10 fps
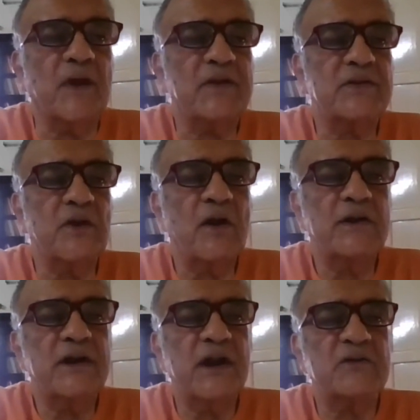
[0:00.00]
It's
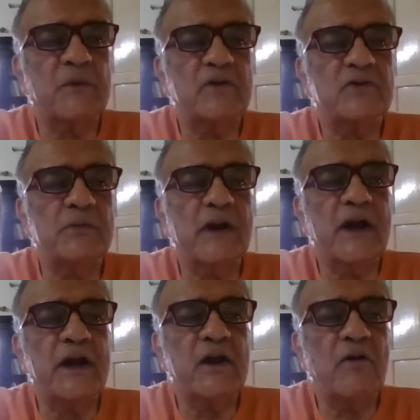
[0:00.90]
not the
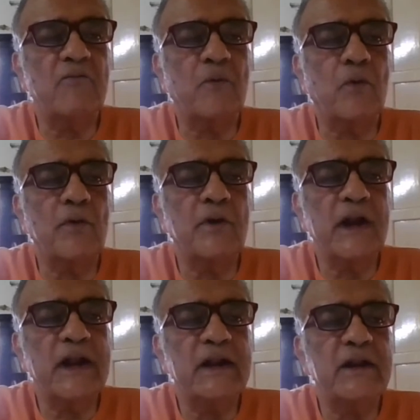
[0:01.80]
responsibility of
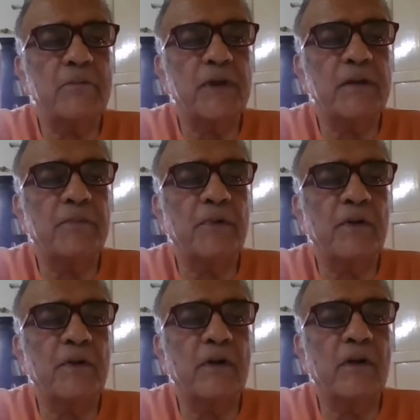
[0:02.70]
only the
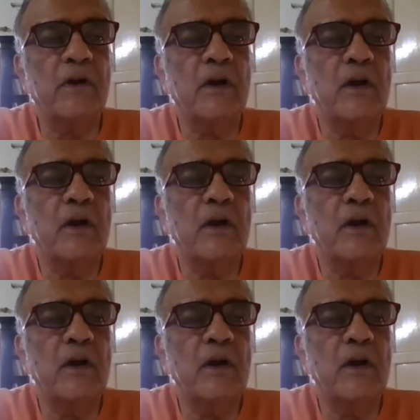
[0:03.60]
people